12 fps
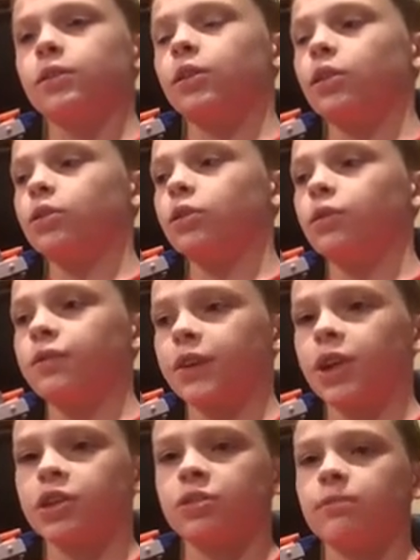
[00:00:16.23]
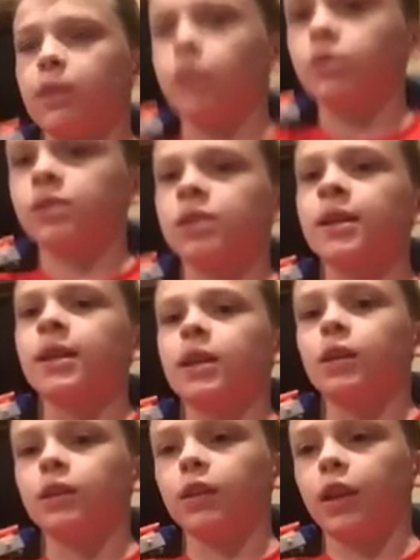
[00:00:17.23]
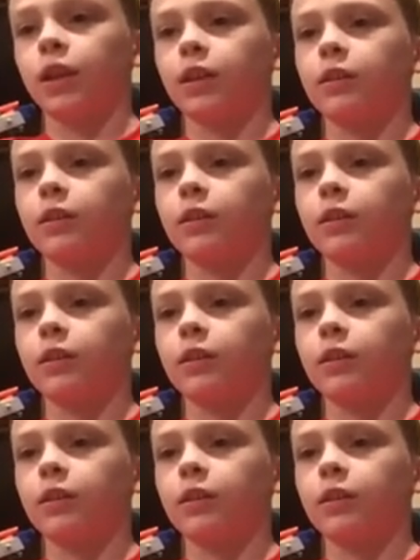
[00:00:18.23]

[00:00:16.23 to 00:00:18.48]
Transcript: all notification bells and like.